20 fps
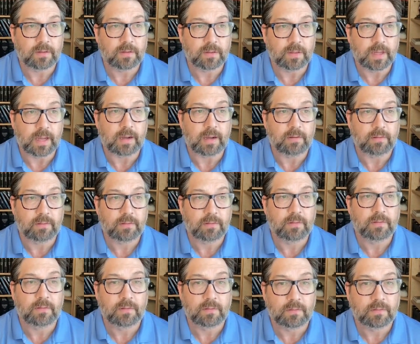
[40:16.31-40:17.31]
Yeah,
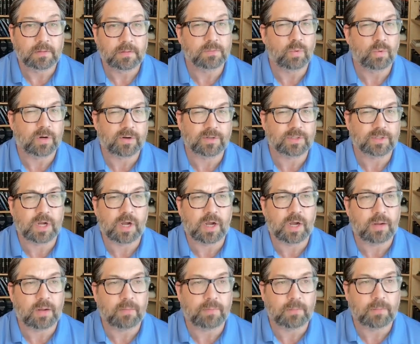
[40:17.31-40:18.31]
because workers'
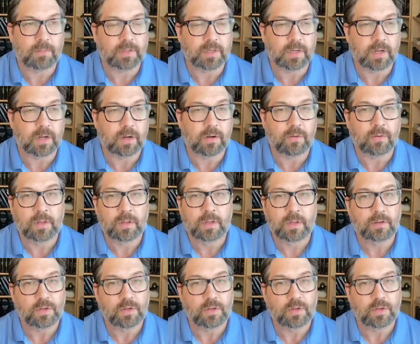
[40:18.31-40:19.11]
comp, probably no.